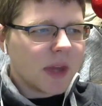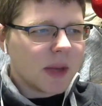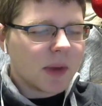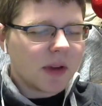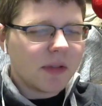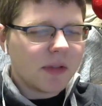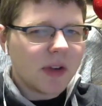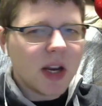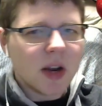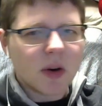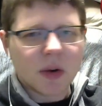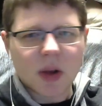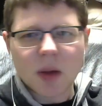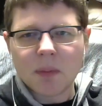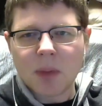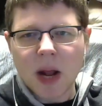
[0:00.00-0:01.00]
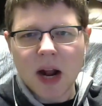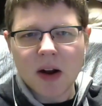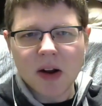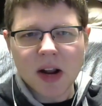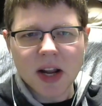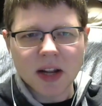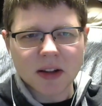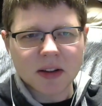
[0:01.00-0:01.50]
video
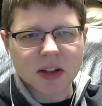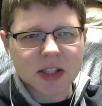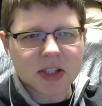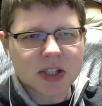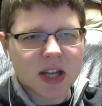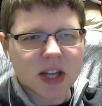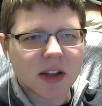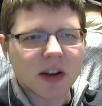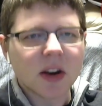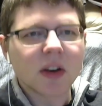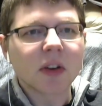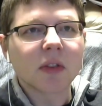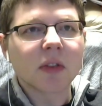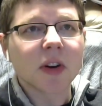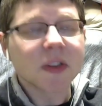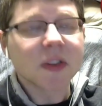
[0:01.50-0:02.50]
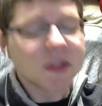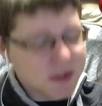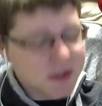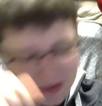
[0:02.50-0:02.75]
comparing Glitchtail and Underverse.